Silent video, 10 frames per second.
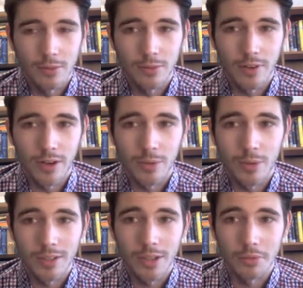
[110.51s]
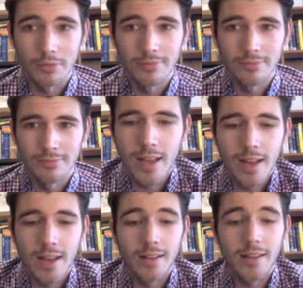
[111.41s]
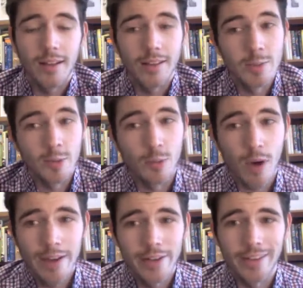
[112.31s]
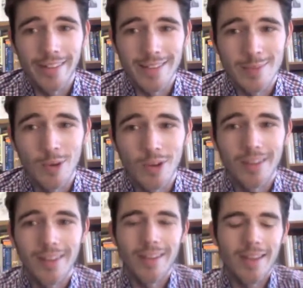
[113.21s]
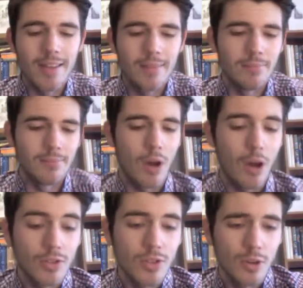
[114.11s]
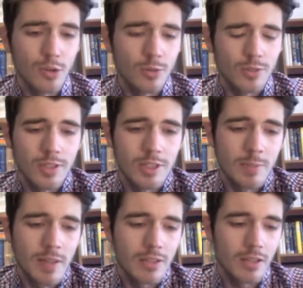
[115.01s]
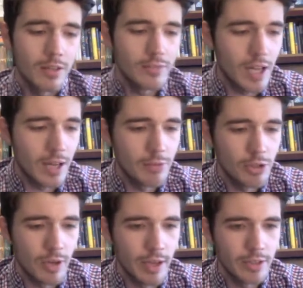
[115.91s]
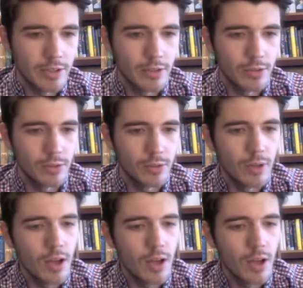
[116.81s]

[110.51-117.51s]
very well known. Elizabeth Winder in this book also spends a lot of time trying to